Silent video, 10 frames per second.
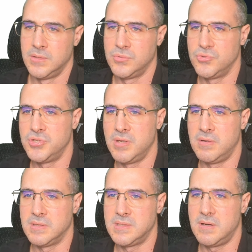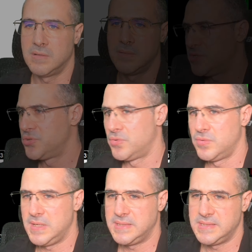Sierra chart. So
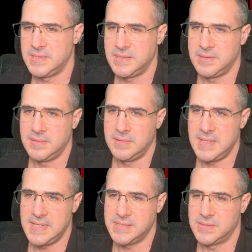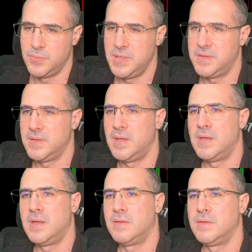let's test with
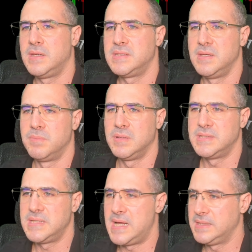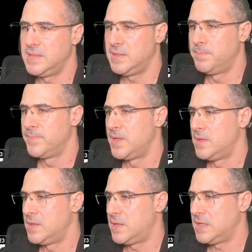a simple study.
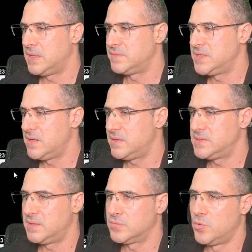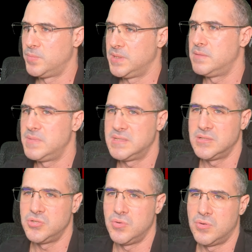I have Sierra chart open the
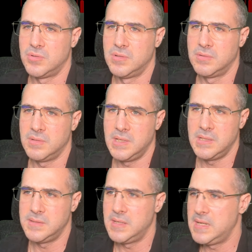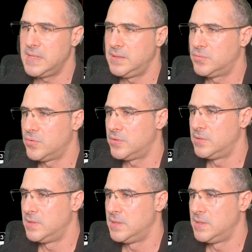message log and the editor.